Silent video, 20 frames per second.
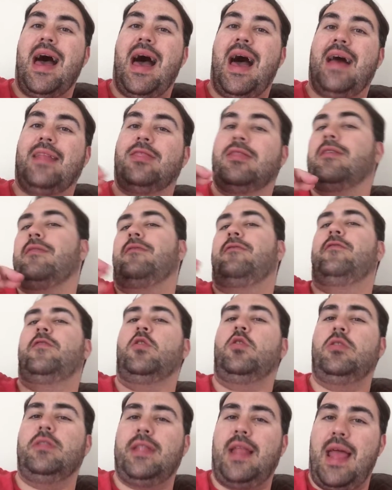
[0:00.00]
and the
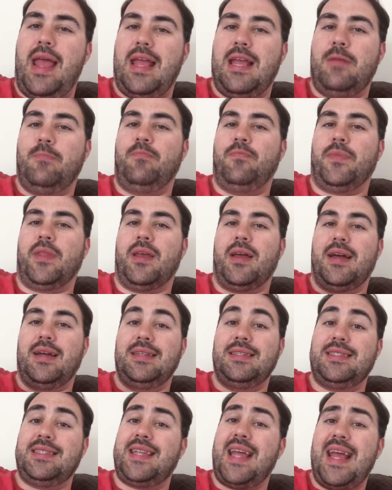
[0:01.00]
full name
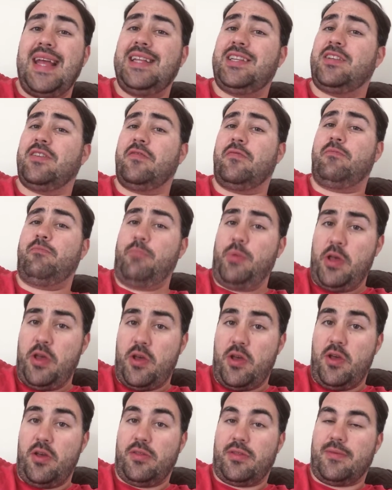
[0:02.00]
and date of
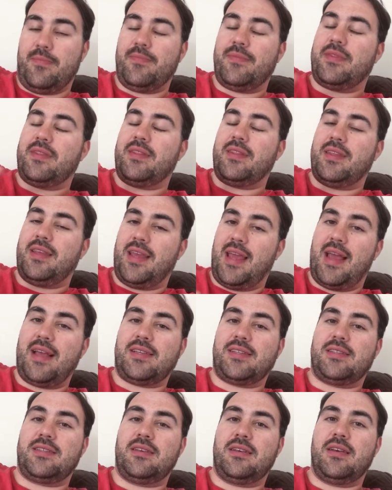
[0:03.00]
birth,
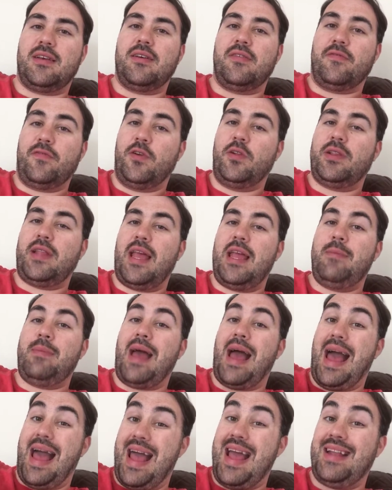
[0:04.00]
yes, full name
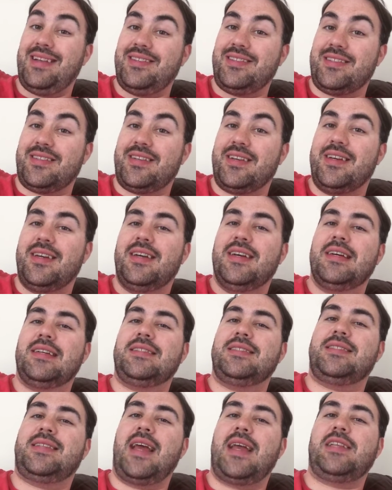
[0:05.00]
and
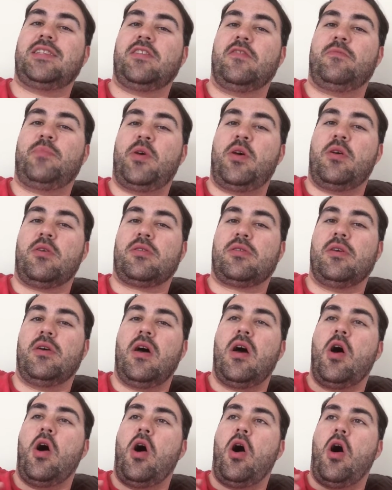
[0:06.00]
date of birth
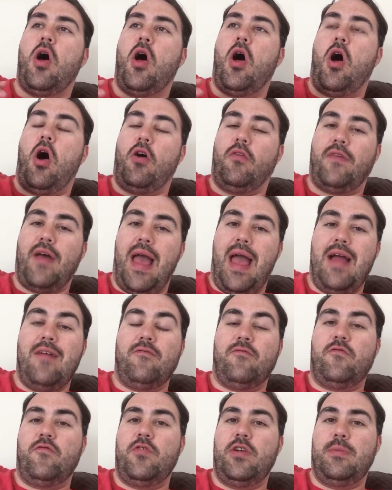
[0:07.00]
of
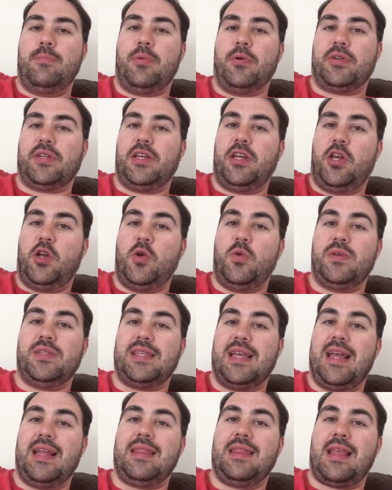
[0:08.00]
everybody who
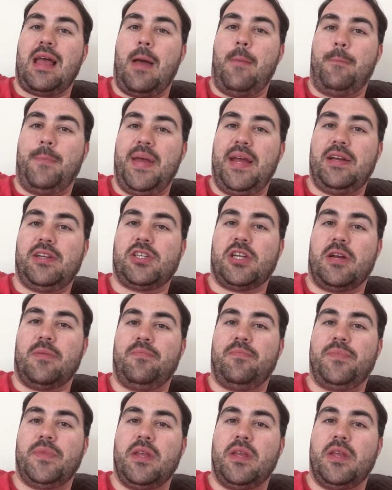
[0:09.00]
is in that picture.